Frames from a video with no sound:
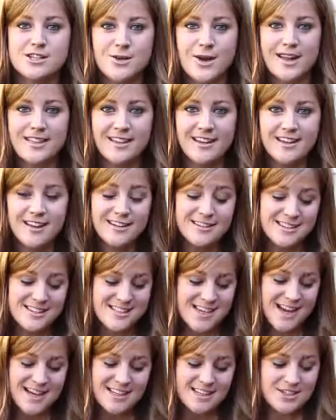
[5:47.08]
So I think I
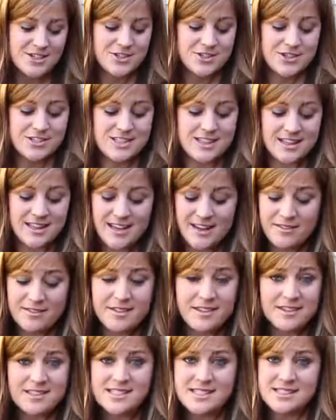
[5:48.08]
decided to just
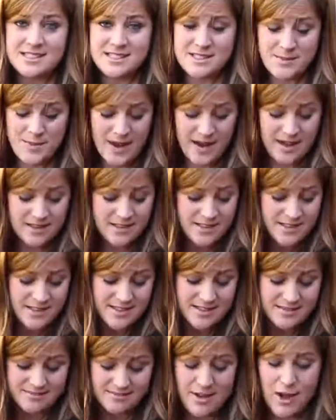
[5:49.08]
leave this
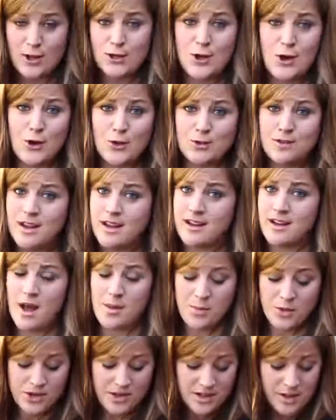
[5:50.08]
space alone and
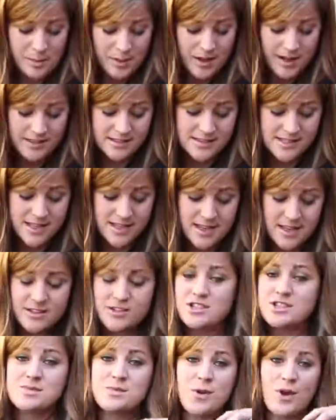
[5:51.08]
not put any plants in
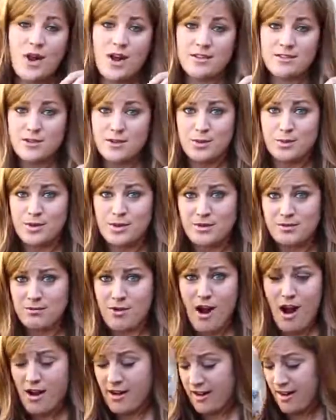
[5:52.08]
and just put a little bit of
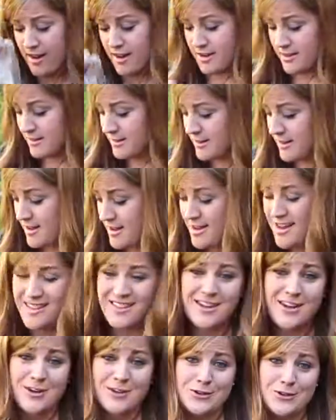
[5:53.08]
rock in.
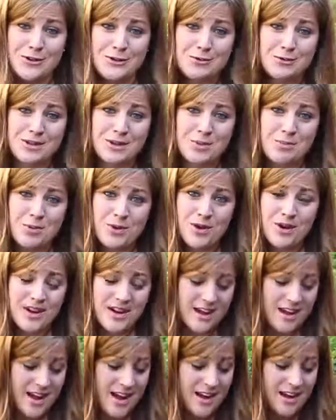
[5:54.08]
I think it'll look really
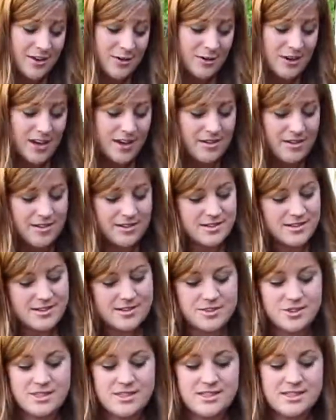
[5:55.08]
pretty and it'll give it
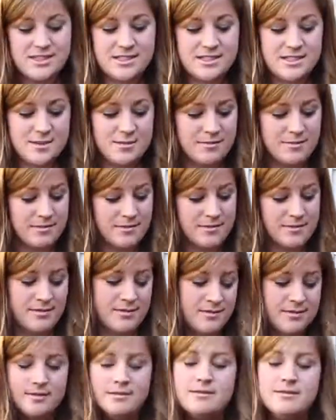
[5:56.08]
just some
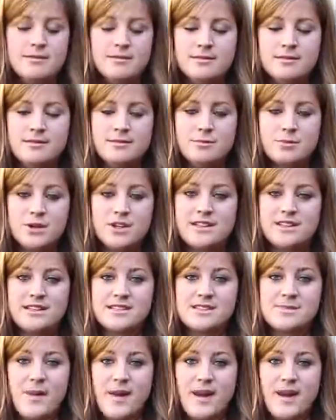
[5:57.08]
breathing